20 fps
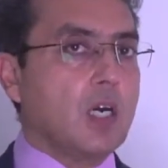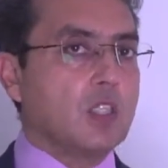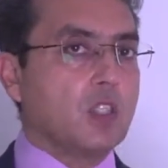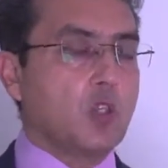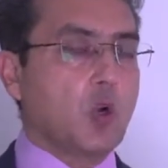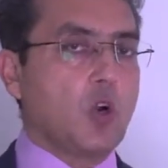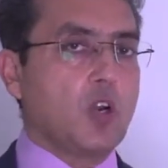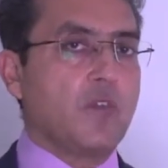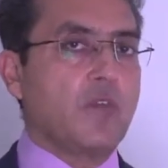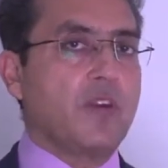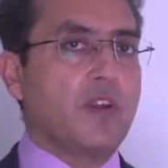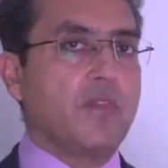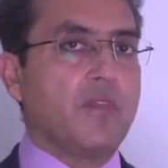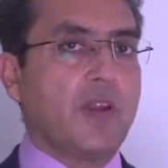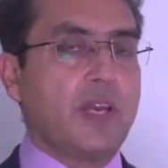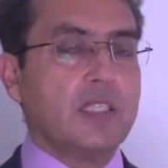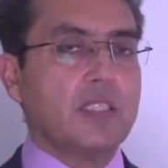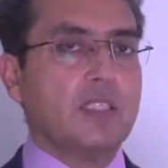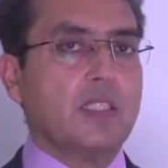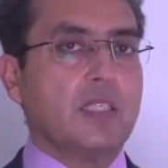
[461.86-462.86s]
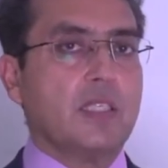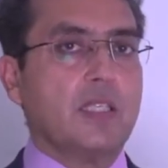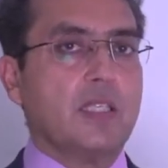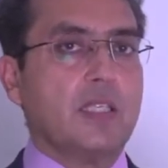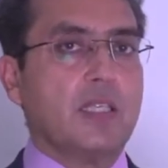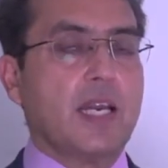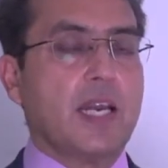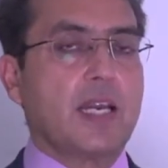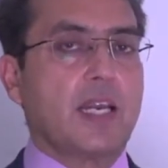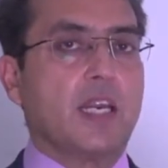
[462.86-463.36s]
a sort of defense
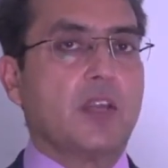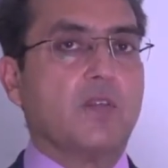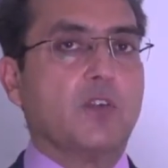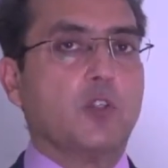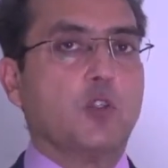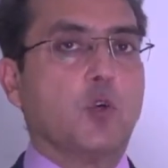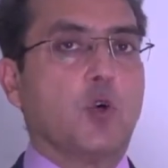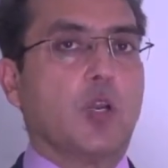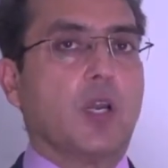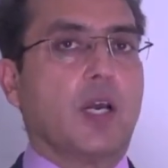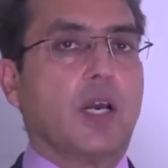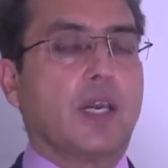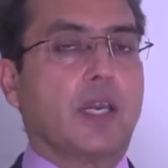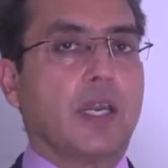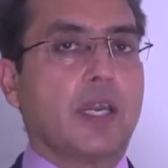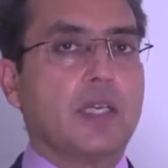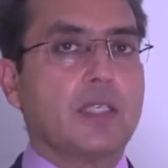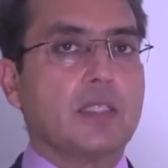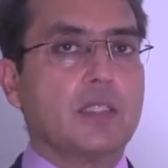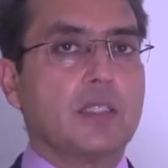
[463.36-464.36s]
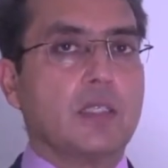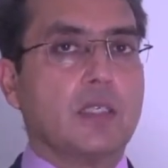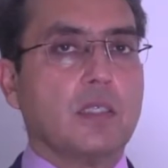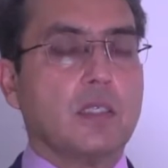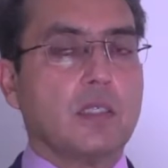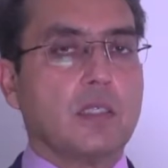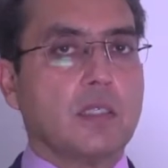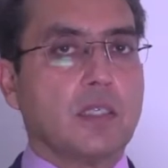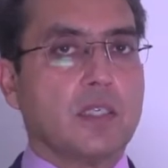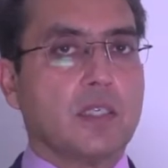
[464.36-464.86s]
in that individual against
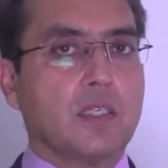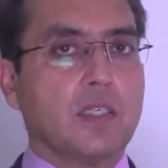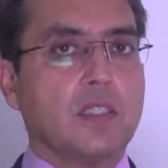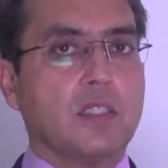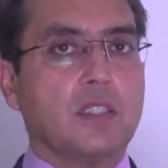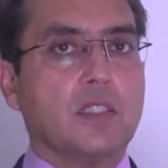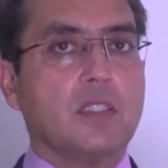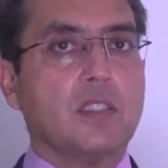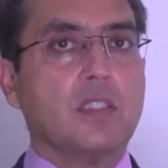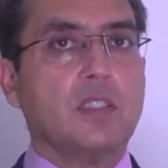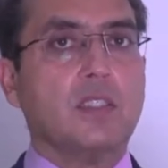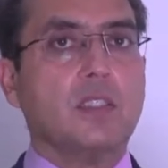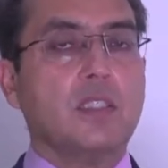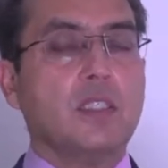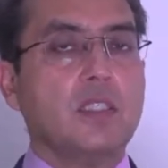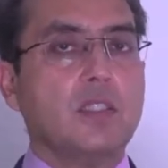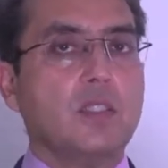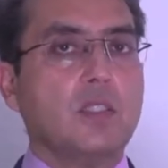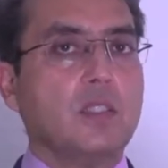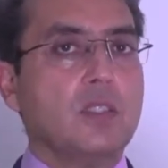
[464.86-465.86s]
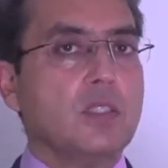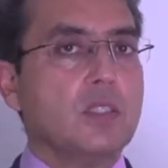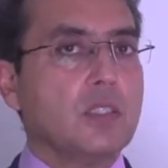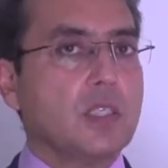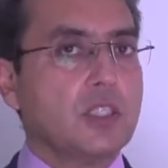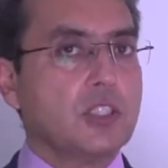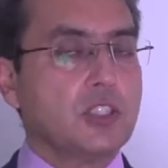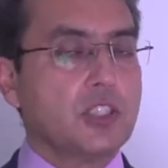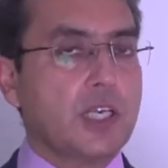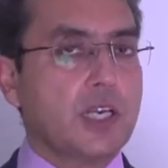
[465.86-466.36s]
certain diseases. These diseases
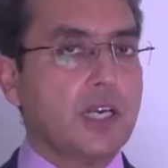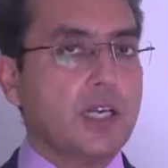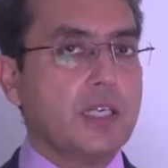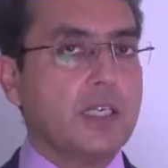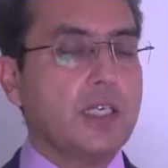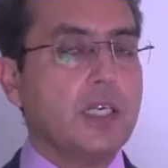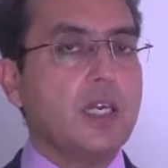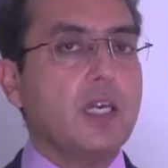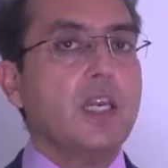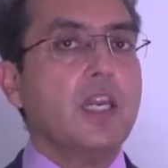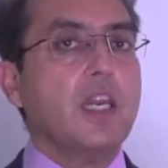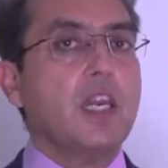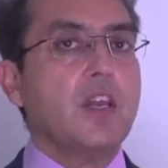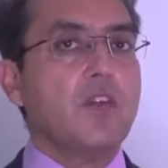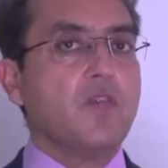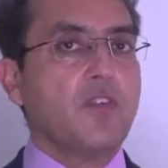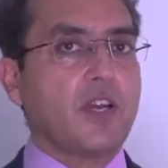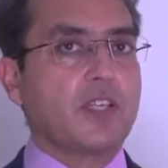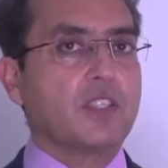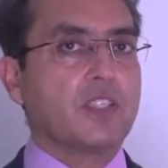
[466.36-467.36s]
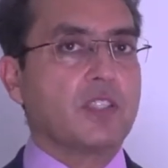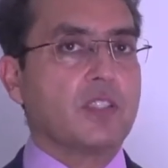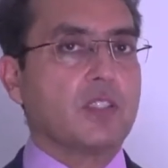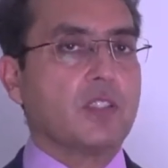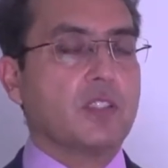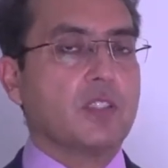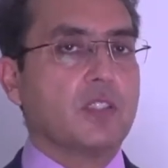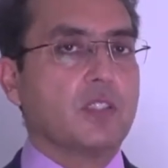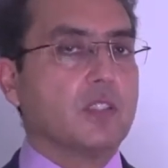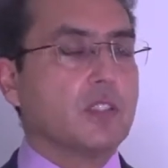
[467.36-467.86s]
are generally infectious
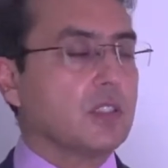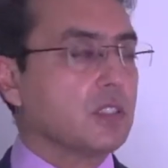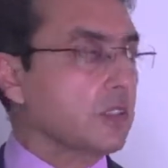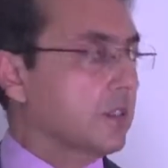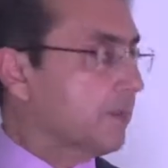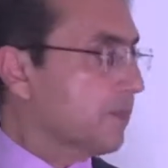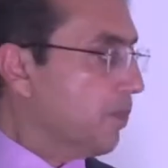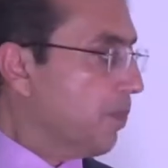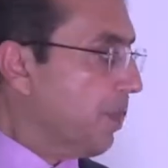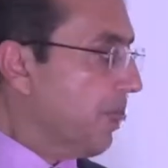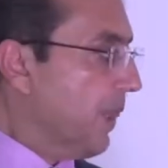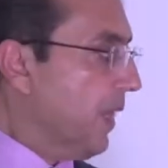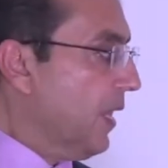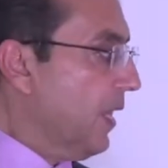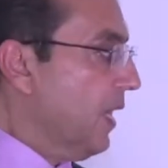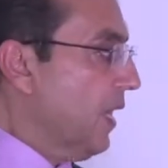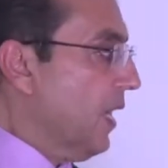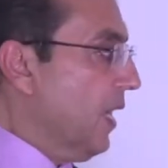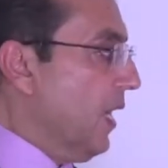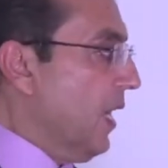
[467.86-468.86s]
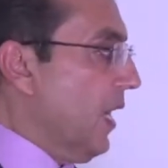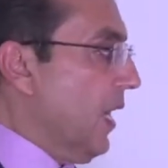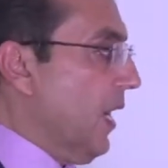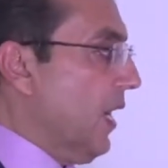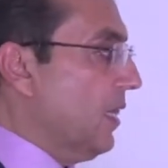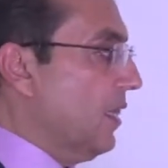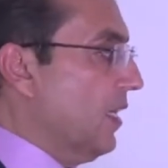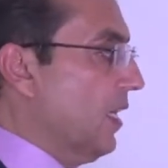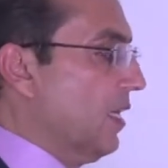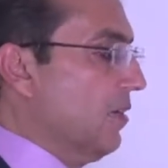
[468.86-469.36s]
diseases.
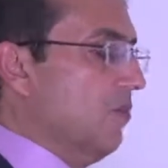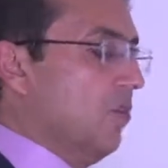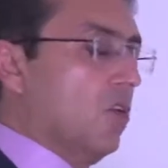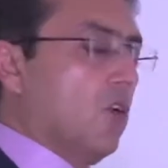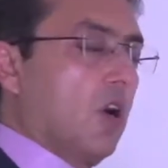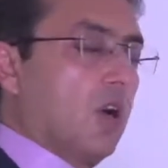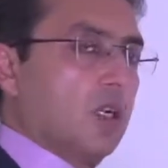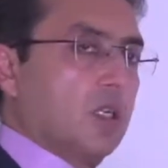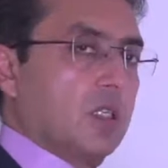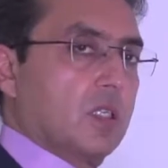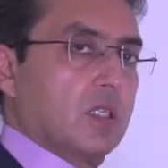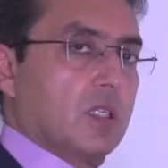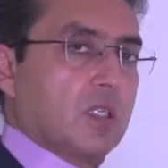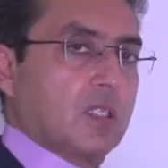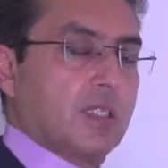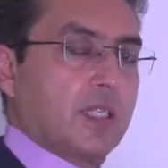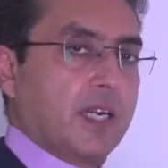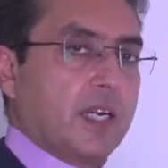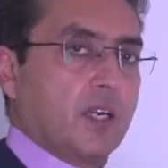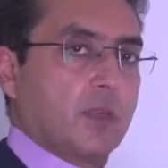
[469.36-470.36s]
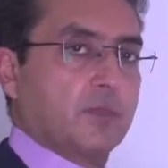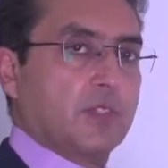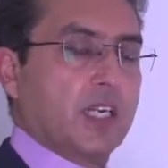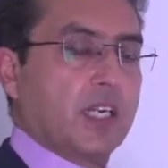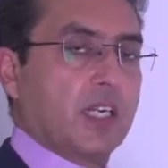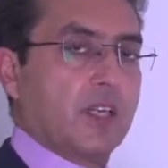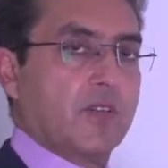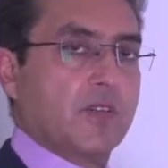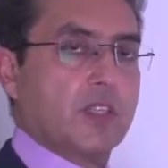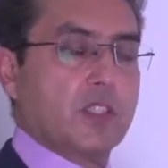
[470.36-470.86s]
And then we got the second
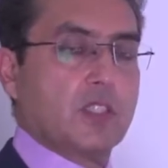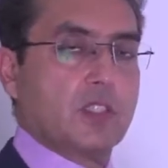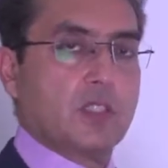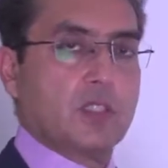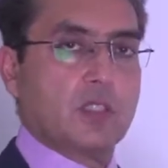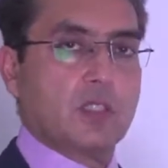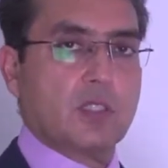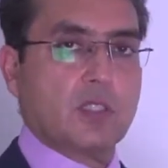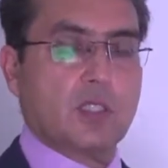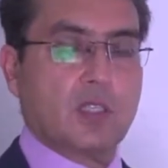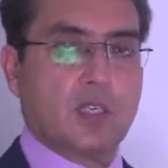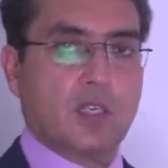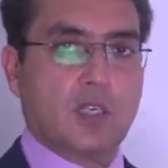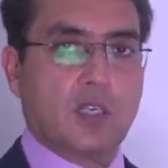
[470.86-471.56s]
objective is,